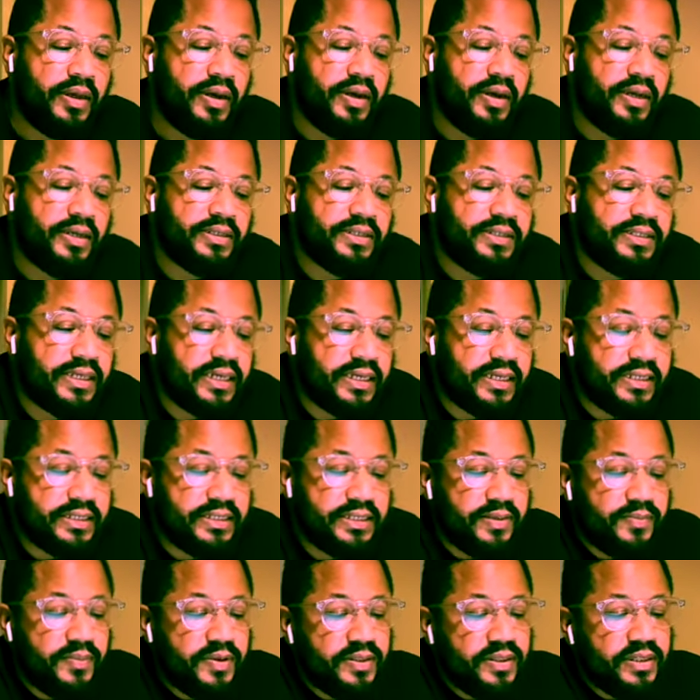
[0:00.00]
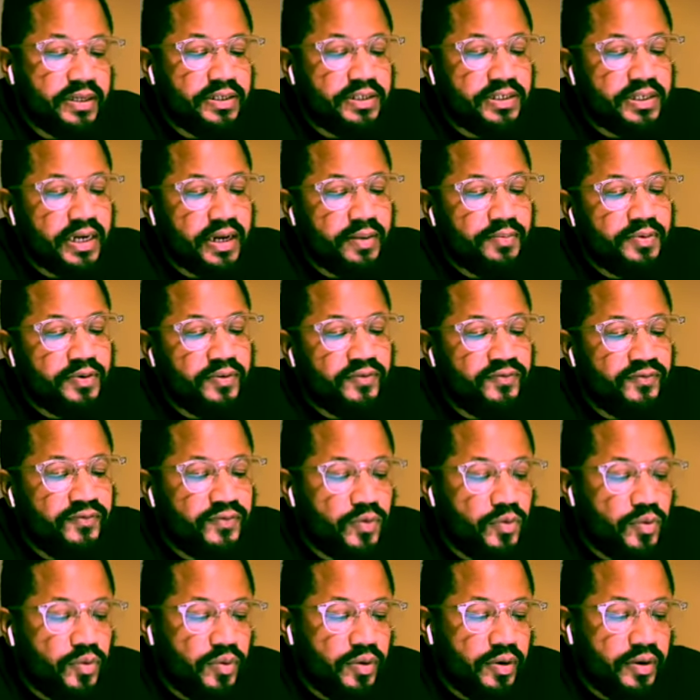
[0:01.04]
uh, 2 Timothy chapter
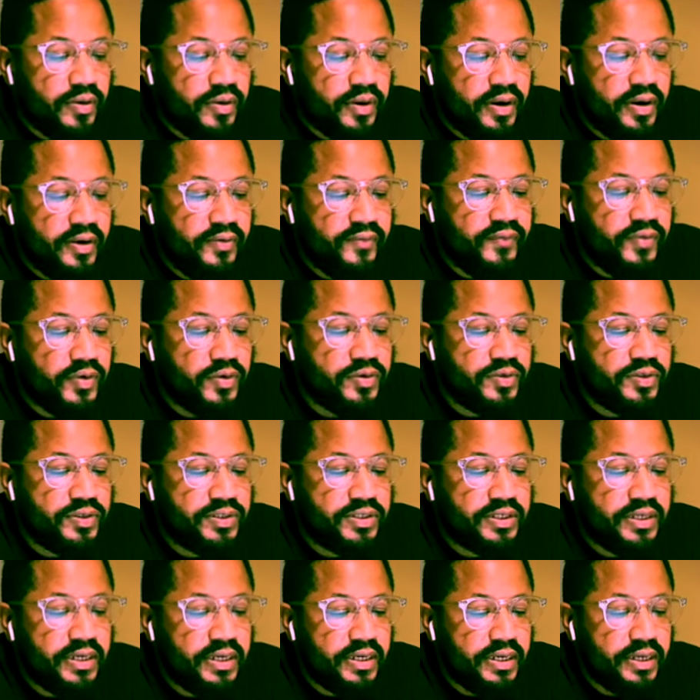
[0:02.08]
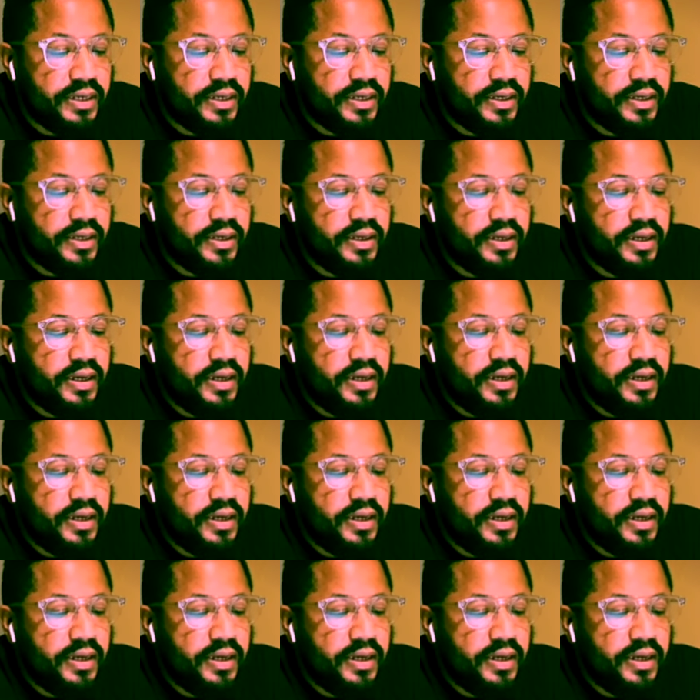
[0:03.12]
4, uh, verse 10.